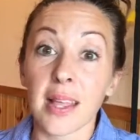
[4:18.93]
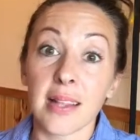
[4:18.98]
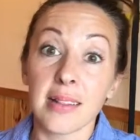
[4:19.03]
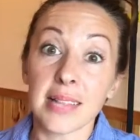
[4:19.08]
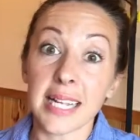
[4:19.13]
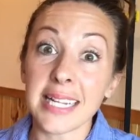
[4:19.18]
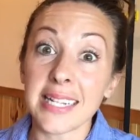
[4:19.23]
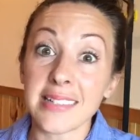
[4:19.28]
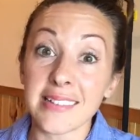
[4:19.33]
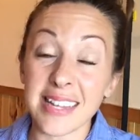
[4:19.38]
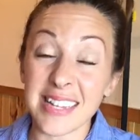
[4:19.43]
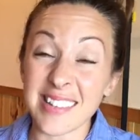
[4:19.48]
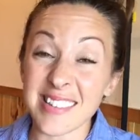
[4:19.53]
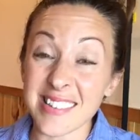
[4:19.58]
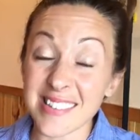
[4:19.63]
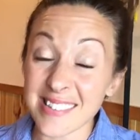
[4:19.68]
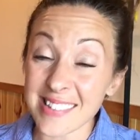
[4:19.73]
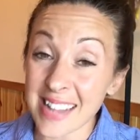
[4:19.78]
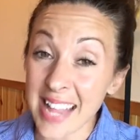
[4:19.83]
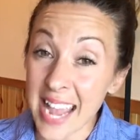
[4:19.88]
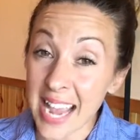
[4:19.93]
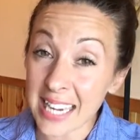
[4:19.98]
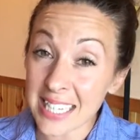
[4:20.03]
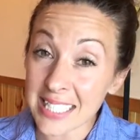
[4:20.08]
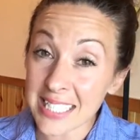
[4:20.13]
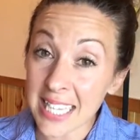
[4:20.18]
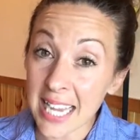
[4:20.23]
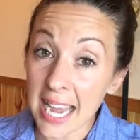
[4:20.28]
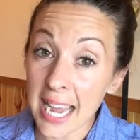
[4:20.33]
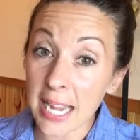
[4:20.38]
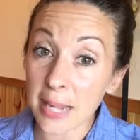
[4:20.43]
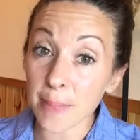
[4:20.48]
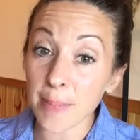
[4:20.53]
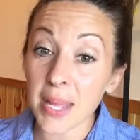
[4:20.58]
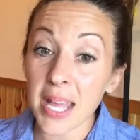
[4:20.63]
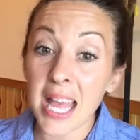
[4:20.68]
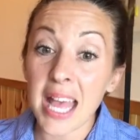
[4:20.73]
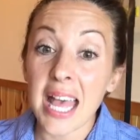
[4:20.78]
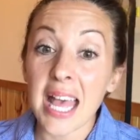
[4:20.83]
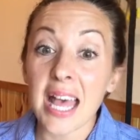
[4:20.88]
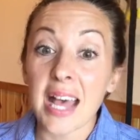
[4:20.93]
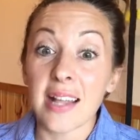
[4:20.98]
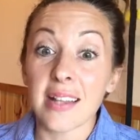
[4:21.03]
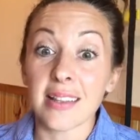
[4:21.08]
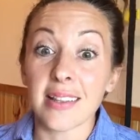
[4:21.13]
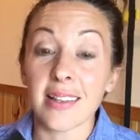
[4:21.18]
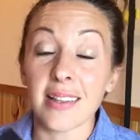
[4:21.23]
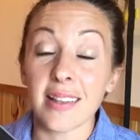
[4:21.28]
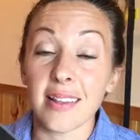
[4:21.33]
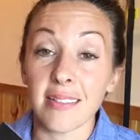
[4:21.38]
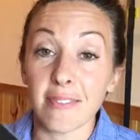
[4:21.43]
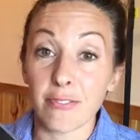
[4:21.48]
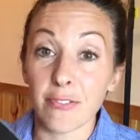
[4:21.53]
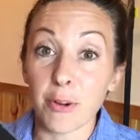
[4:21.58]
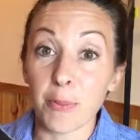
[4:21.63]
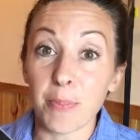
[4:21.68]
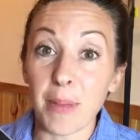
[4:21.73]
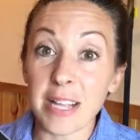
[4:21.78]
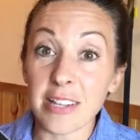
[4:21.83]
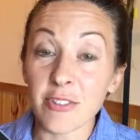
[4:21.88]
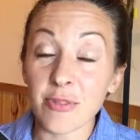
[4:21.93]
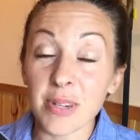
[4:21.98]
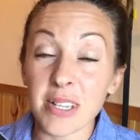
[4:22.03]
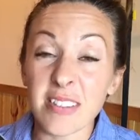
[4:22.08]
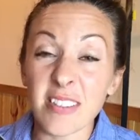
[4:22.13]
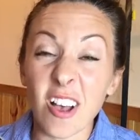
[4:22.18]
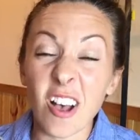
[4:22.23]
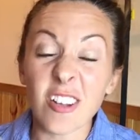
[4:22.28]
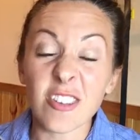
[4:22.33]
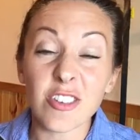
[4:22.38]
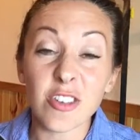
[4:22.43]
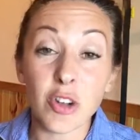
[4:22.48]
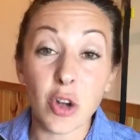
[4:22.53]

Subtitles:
late day snack time. For best results,